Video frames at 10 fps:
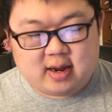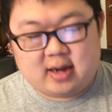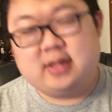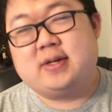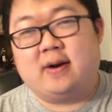
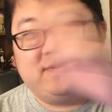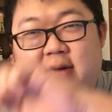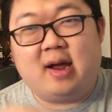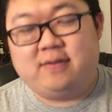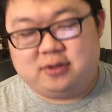And it's got
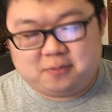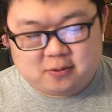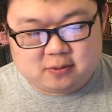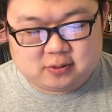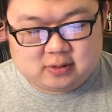five
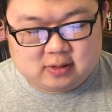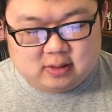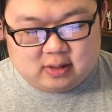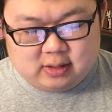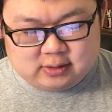spoons.
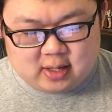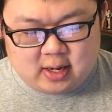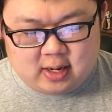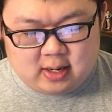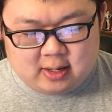I'll
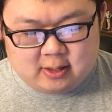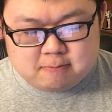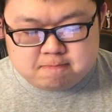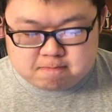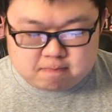say
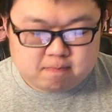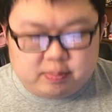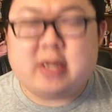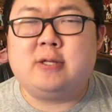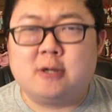
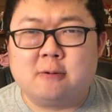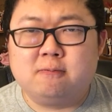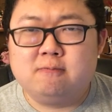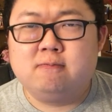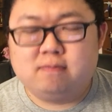B tier.
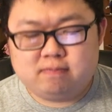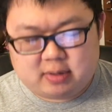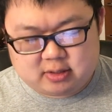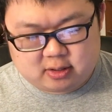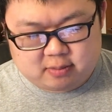
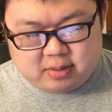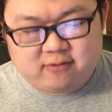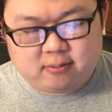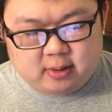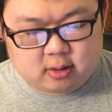B tier, B
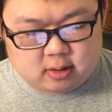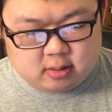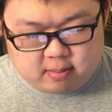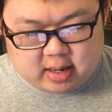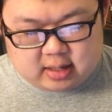for beard.
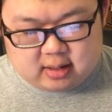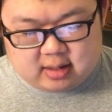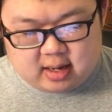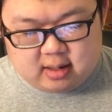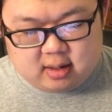Mega
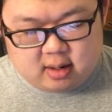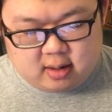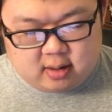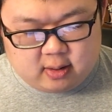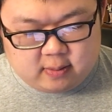
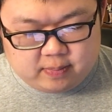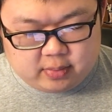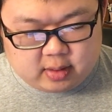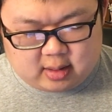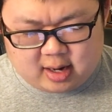Gengar
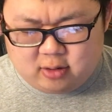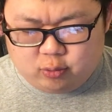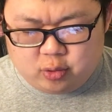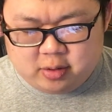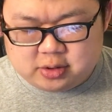kind
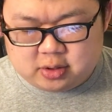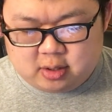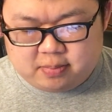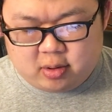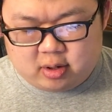of ruins a
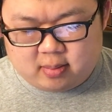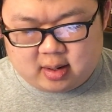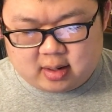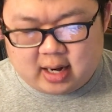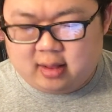good
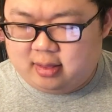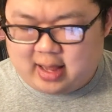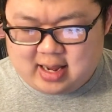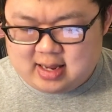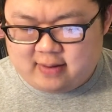Pokemon. I
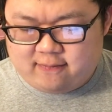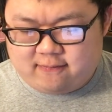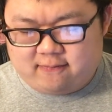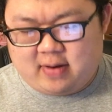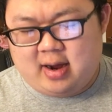like it.
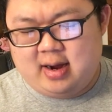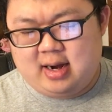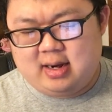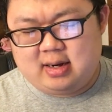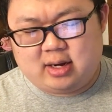
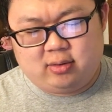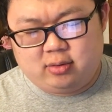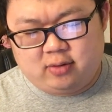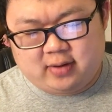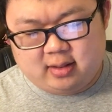Fine. I don't
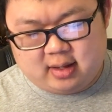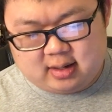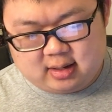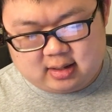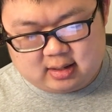know if I
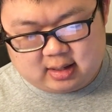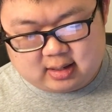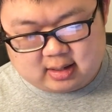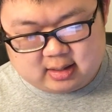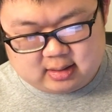like it,
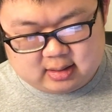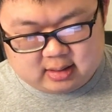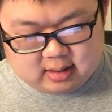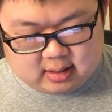like, on...